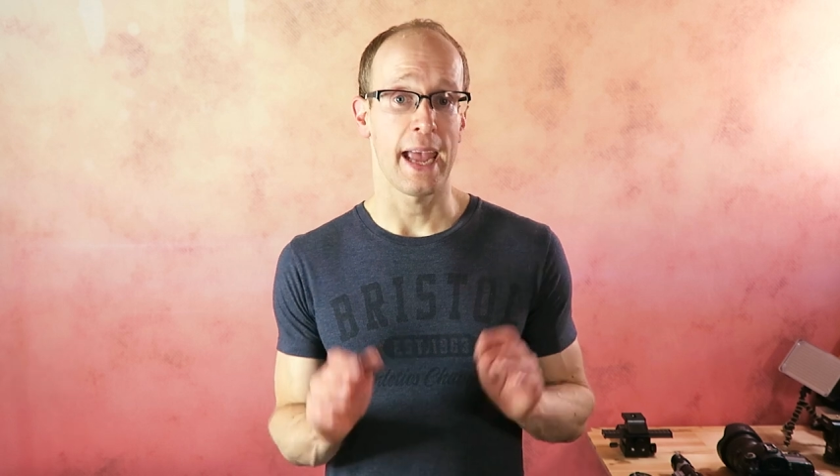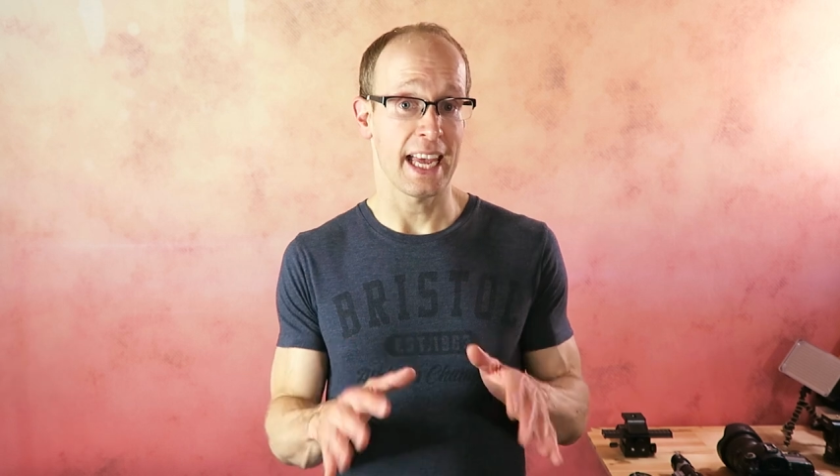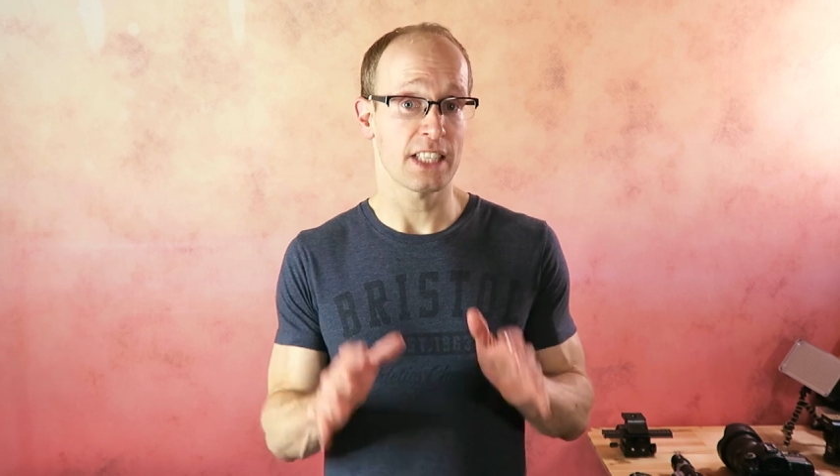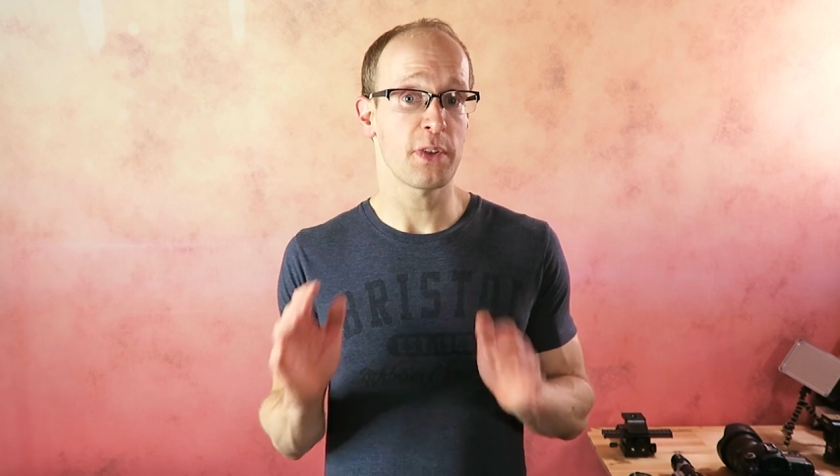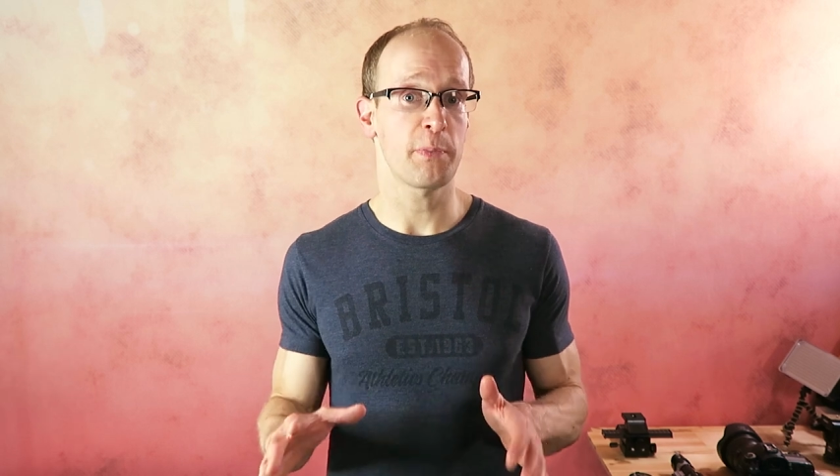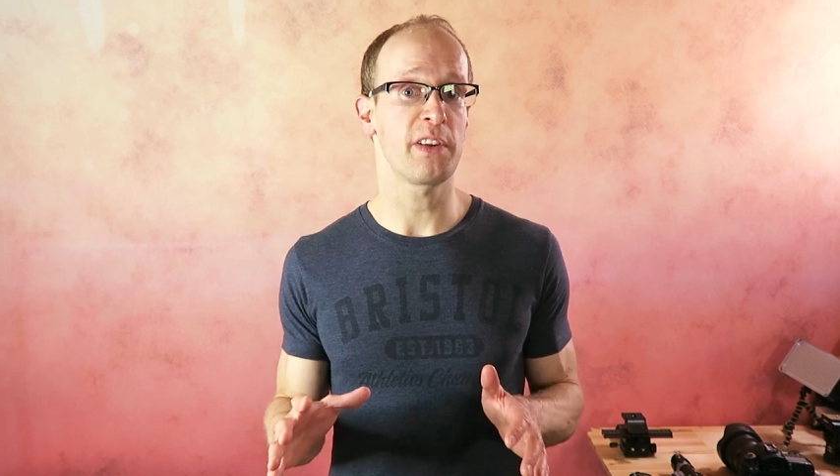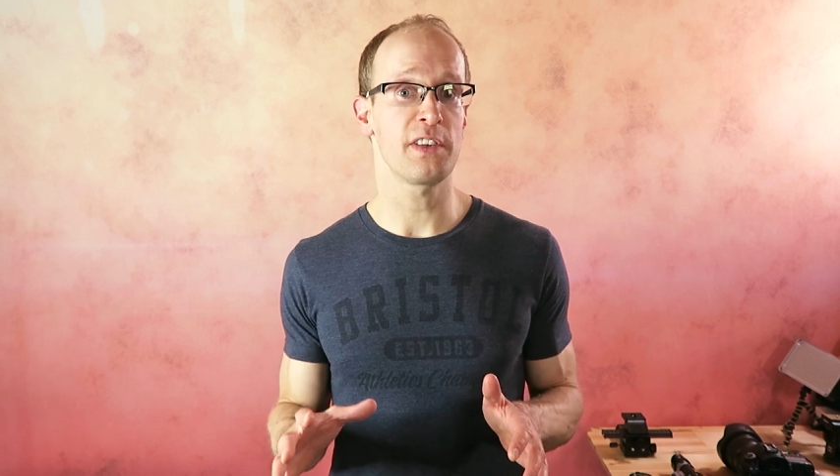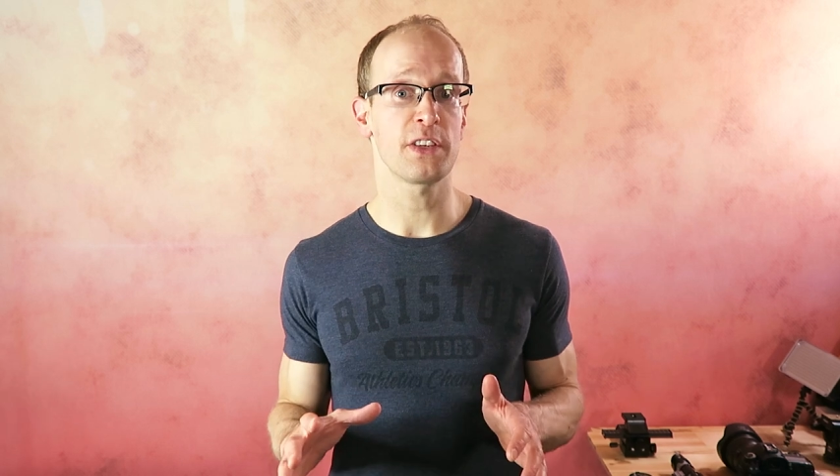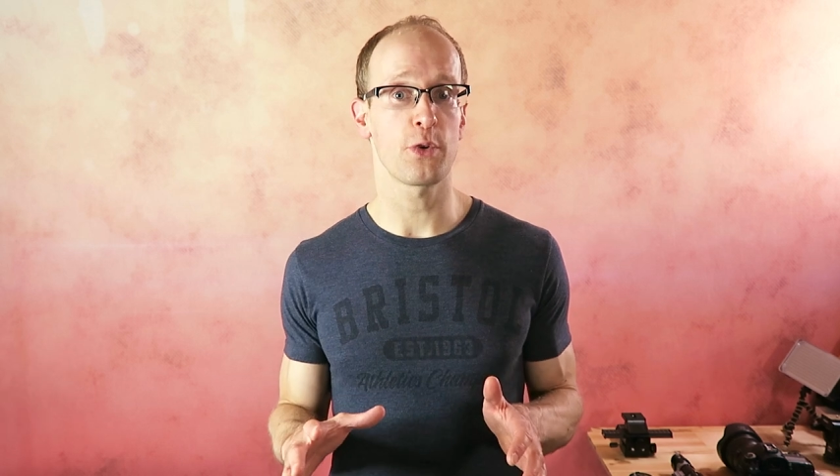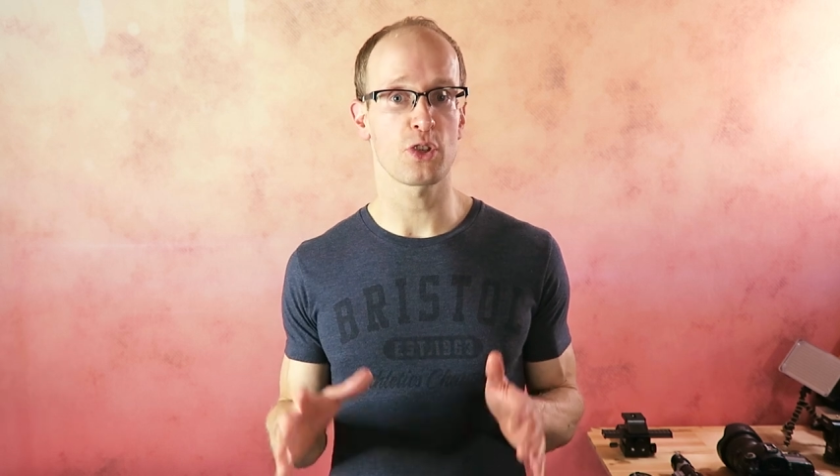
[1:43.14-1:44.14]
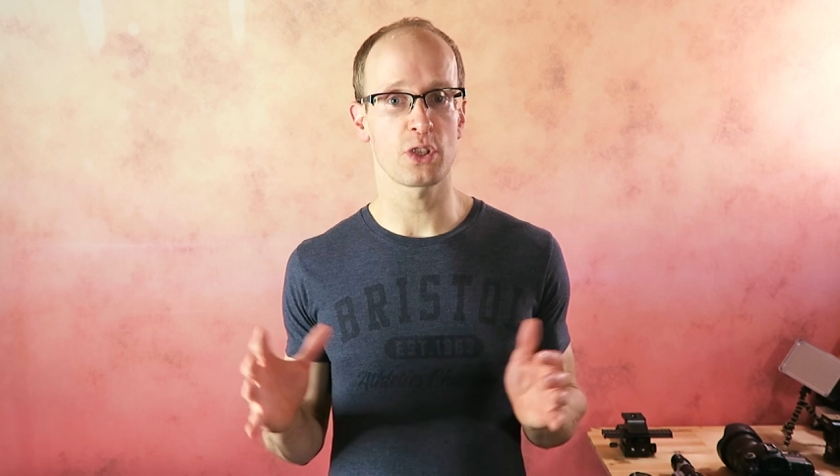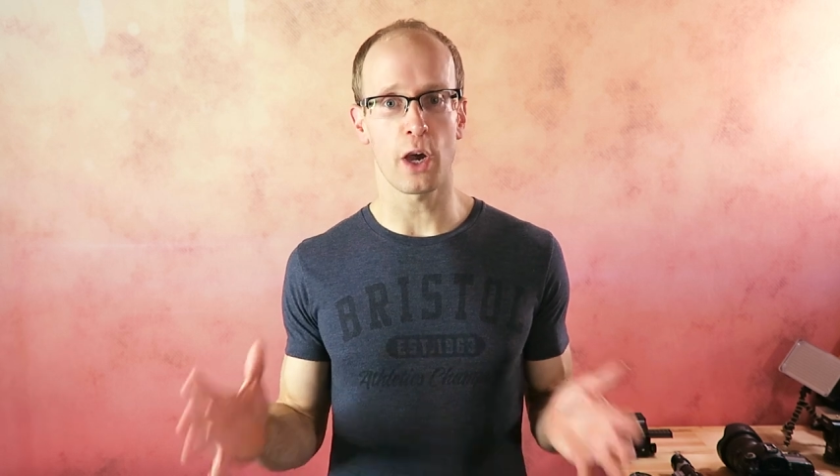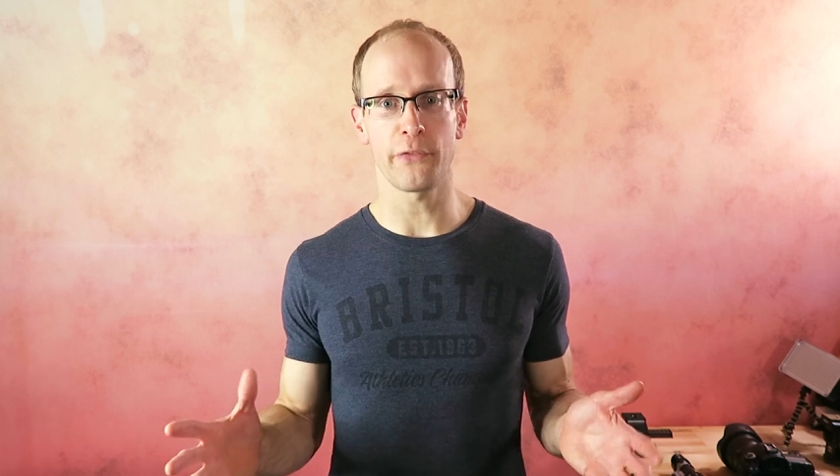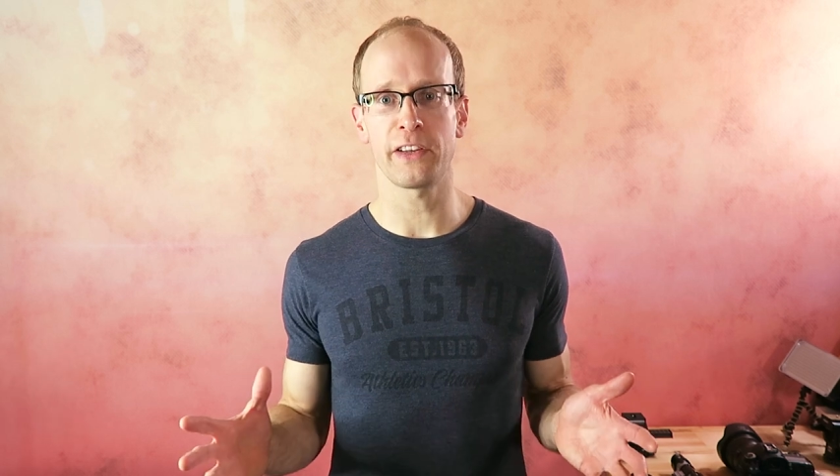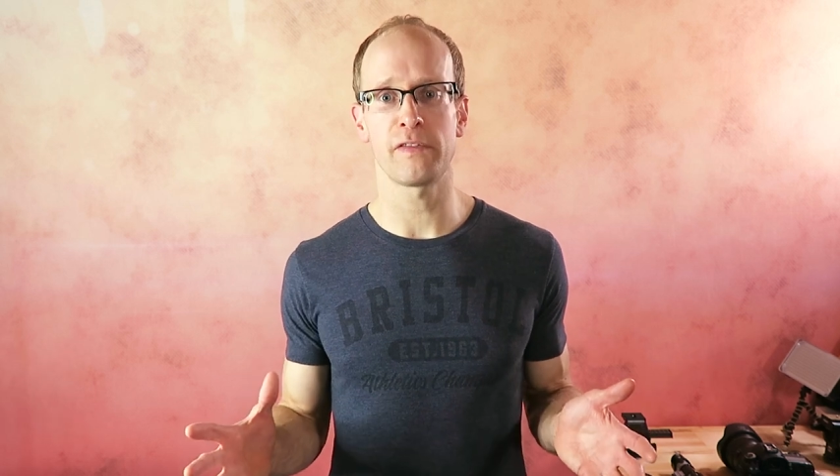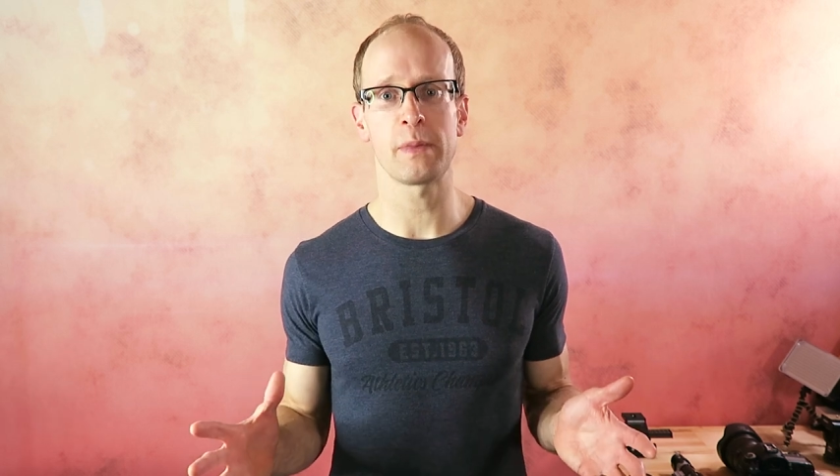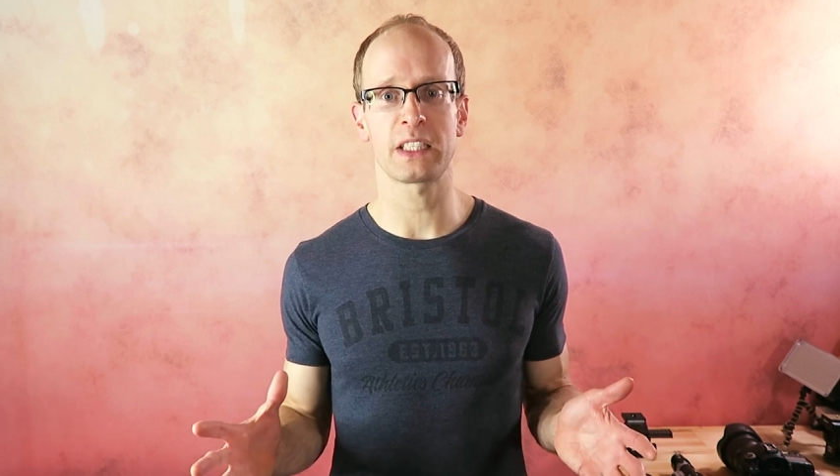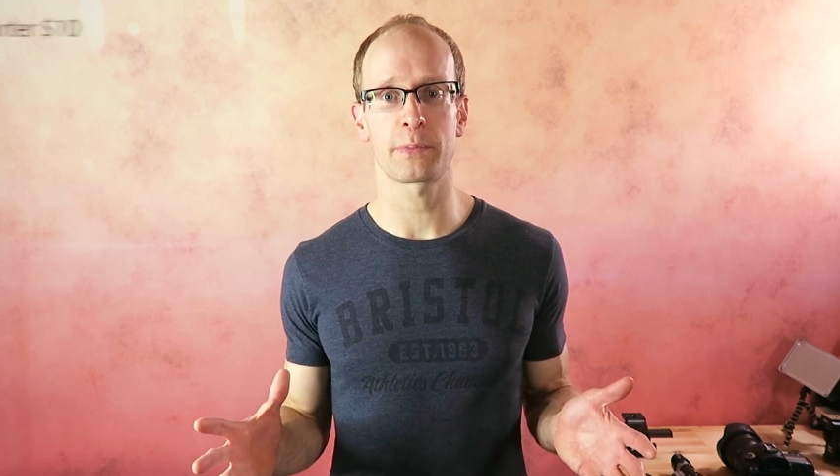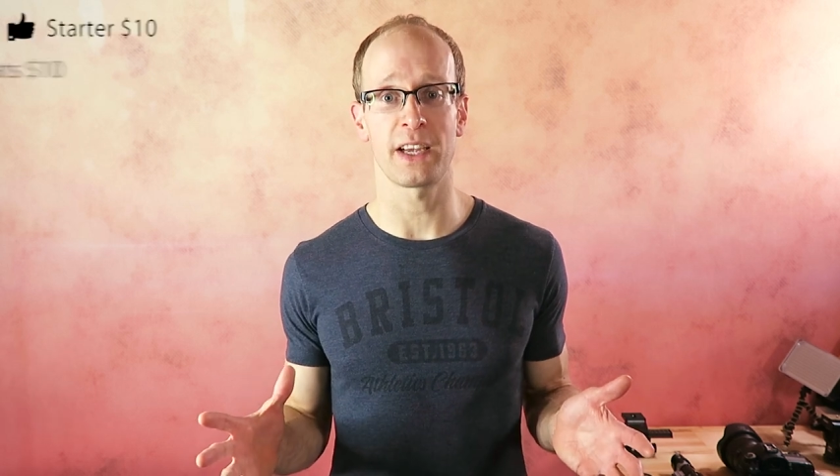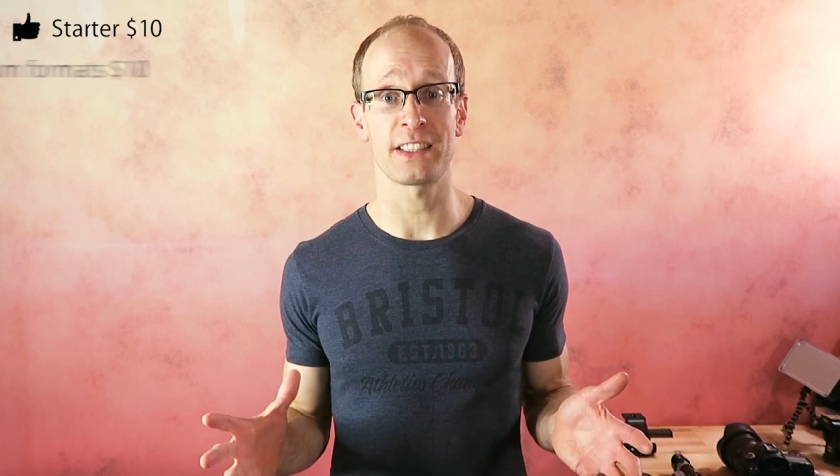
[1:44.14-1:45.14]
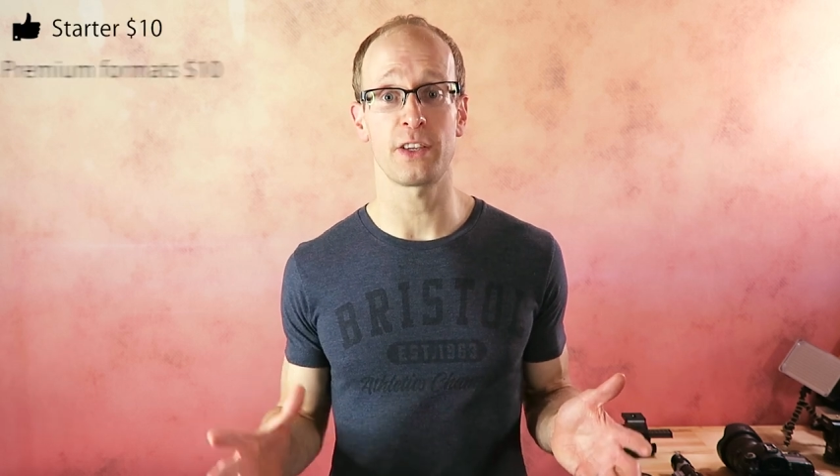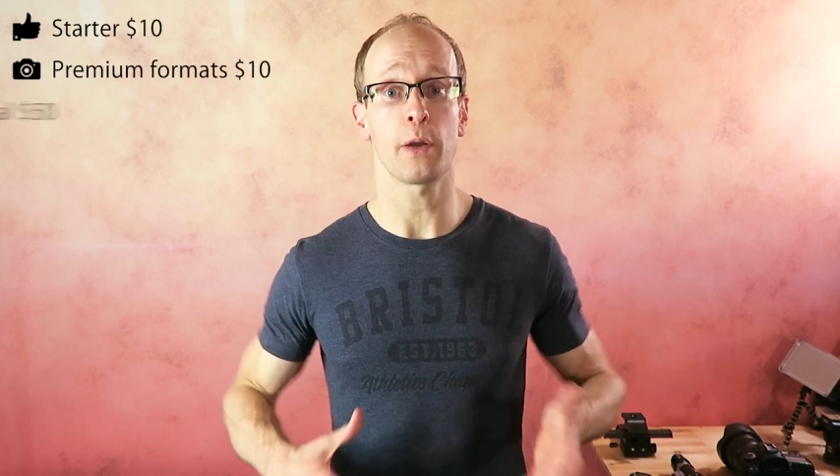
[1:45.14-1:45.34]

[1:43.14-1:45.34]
As with previous versions of HitFilm Express,